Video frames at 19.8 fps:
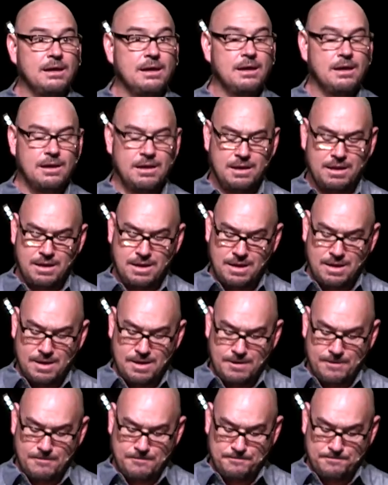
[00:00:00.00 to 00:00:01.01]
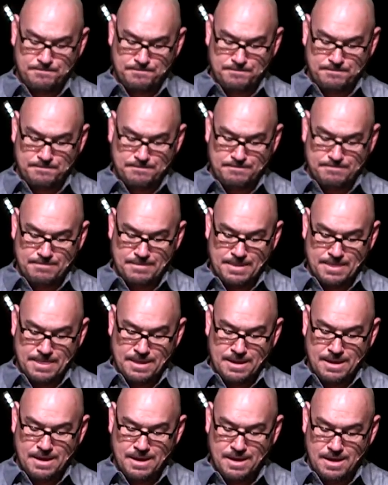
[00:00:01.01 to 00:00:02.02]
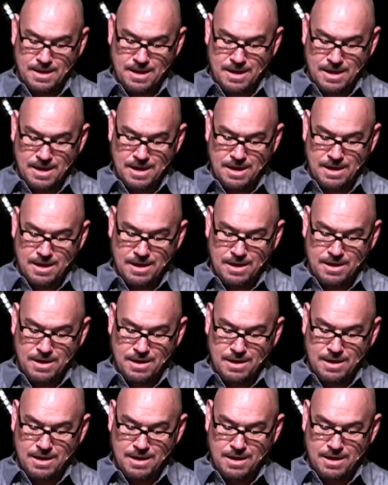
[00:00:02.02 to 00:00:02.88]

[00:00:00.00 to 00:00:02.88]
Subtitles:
[no speech]